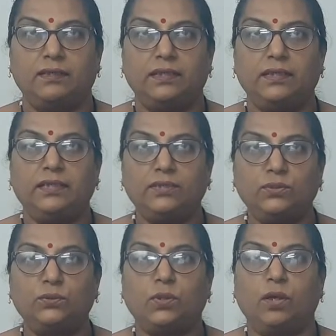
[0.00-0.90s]
The
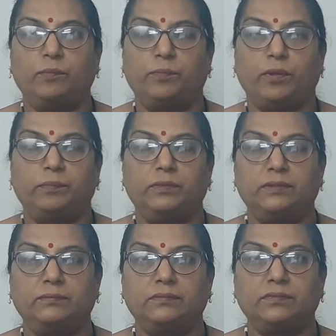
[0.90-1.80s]
issue or
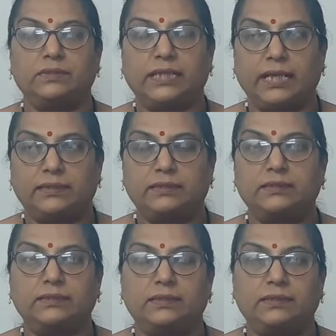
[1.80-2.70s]
problem that
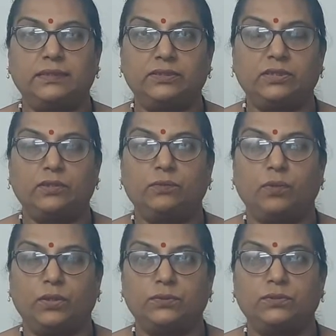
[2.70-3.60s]
the teacher
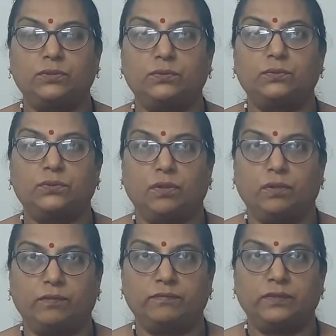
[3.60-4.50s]
wants to
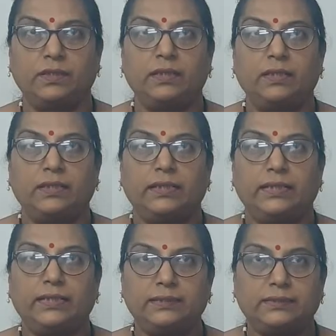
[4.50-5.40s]
solve
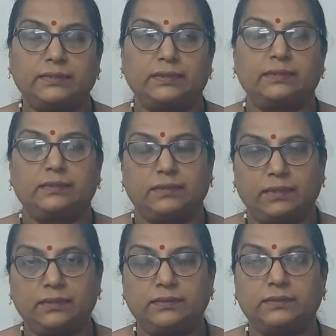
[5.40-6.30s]

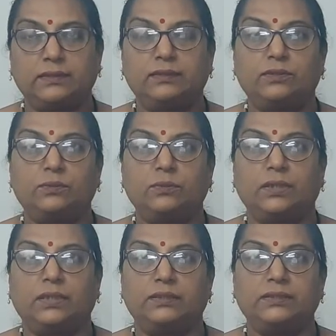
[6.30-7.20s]
turns
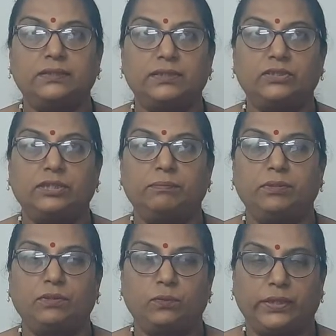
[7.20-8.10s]
into a
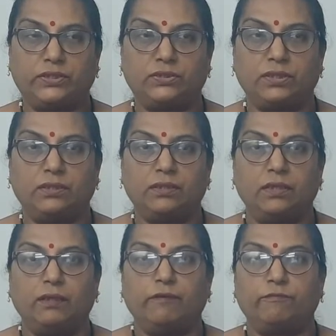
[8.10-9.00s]
researchable
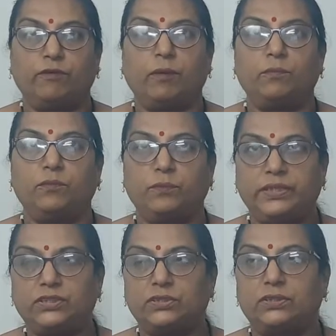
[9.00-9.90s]
question from
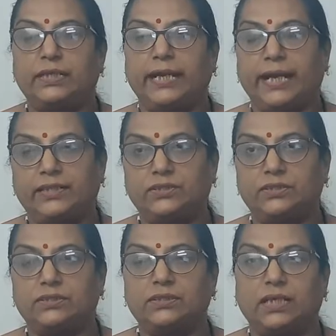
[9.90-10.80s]
which the
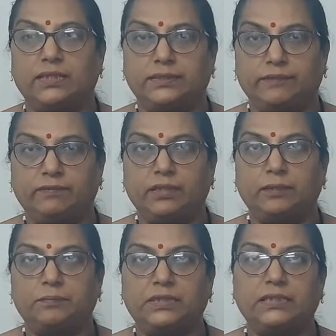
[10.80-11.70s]
actions are
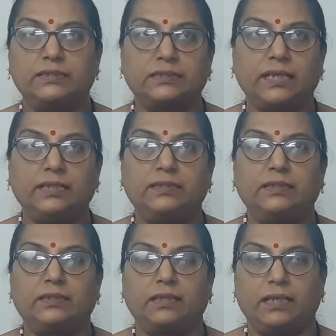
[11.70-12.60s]
developed inside
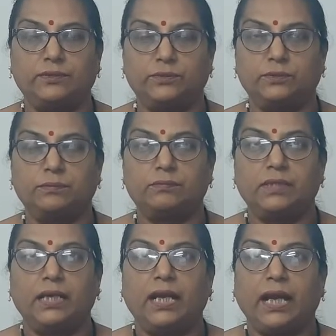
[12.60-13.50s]
the
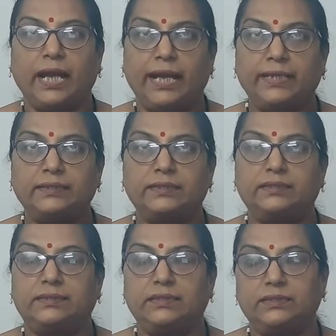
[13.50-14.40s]
classroom, and
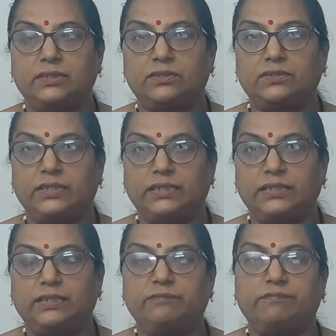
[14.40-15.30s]
the teacher
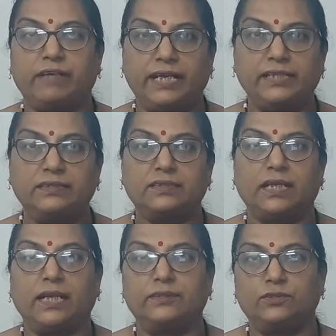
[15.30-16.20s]
trainee finds
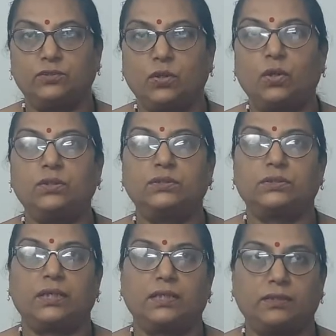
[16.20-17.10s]
and
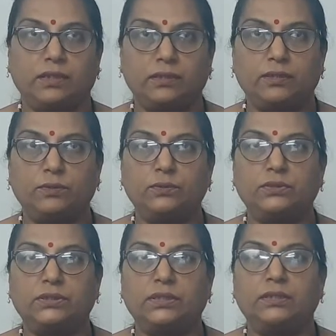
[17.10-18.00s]
draws a
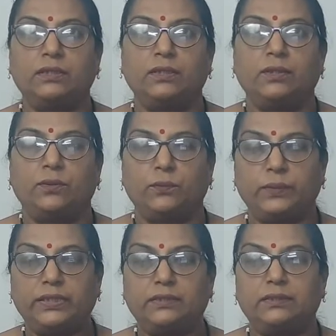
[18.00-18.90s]
conclusion
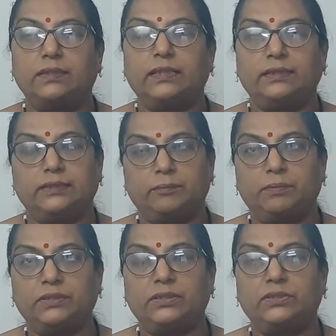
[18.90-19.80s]
with the
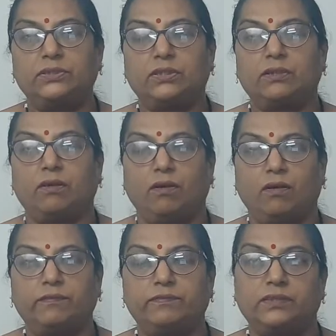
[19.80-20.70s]
interpretation
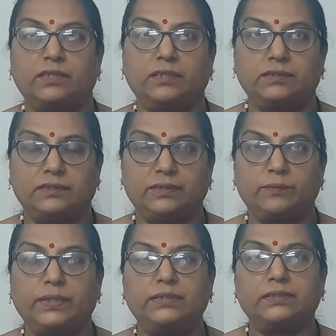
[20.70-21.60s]
of the
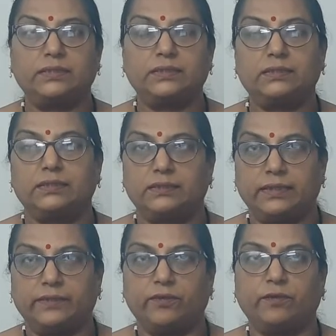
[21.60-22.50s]
consequences
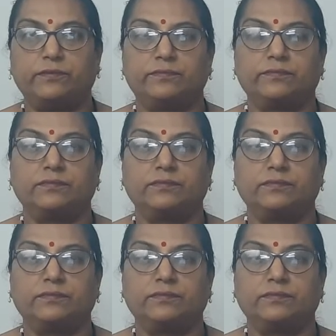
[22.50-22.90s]
thereof.